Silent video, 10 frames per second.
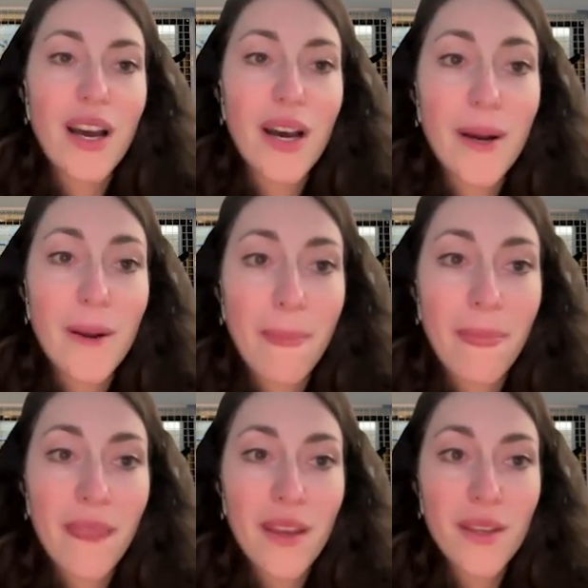
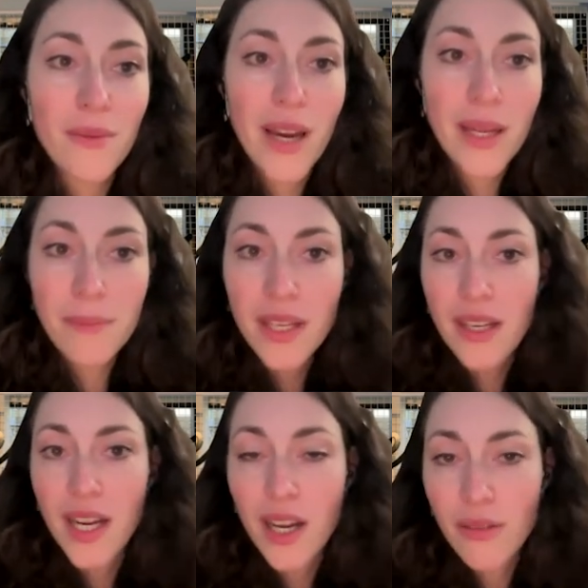you might be
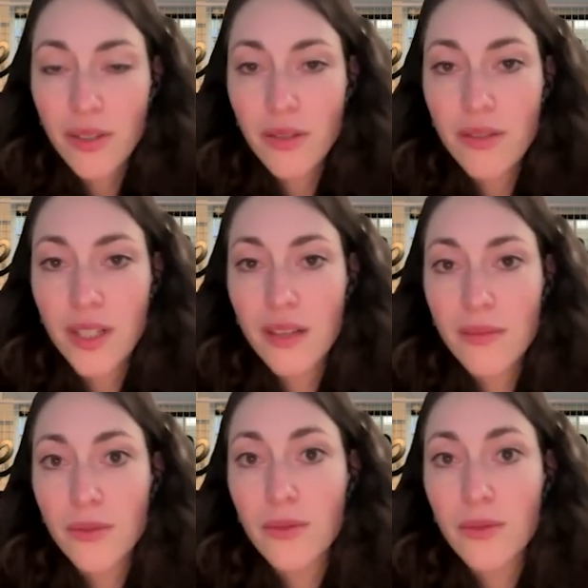an account owner